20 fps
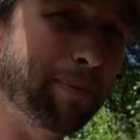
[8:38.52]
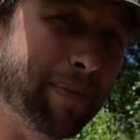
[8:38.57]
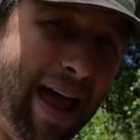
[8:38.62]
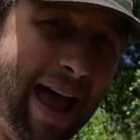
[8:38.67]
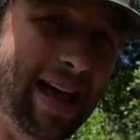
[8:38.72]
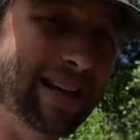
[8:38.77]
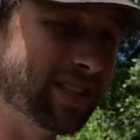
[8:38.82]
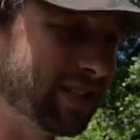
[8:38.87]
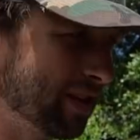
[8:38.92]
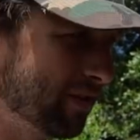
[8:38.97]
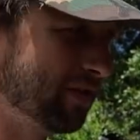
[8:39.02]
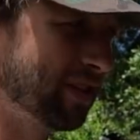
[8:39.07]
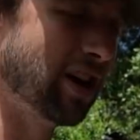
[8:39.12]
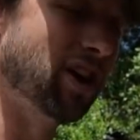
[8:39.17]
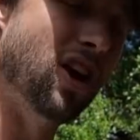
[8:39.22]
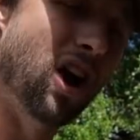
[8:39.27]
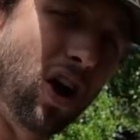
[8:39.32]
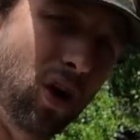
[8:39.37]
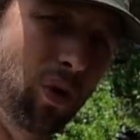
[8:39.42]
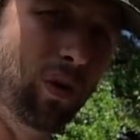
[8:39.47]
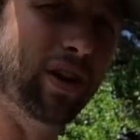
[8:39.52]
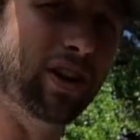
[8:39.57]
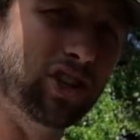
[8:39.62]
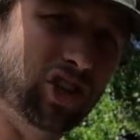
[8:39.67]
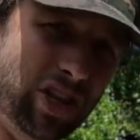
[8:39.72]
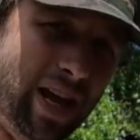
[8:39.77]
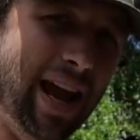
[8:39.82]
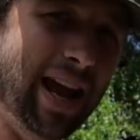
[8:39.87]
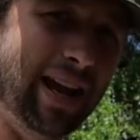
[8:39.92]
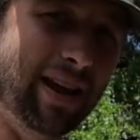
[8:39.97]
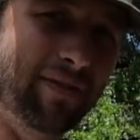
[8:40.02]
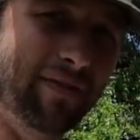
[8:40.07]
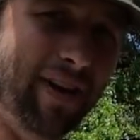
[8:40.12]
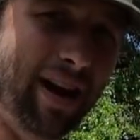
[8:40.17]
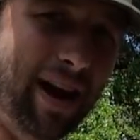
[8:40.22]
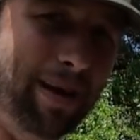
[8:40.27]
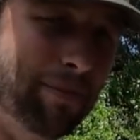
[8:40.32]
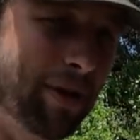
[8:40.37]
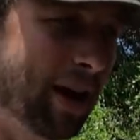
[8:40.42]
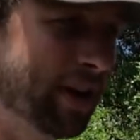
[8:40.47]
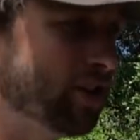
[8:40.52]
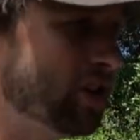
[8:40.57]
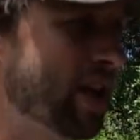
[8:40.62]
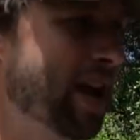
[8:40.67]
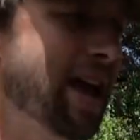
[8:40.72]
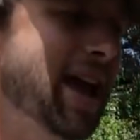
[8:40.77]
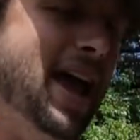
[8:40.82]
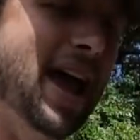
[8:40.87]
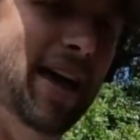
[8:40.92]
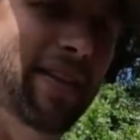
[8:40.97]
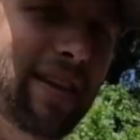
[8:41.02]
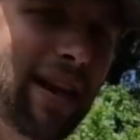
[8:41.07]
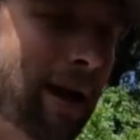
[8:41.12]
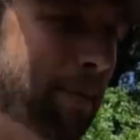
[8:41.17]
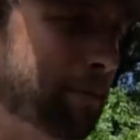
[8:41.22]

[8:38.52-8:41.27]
massive. They're not going to shake very much. And then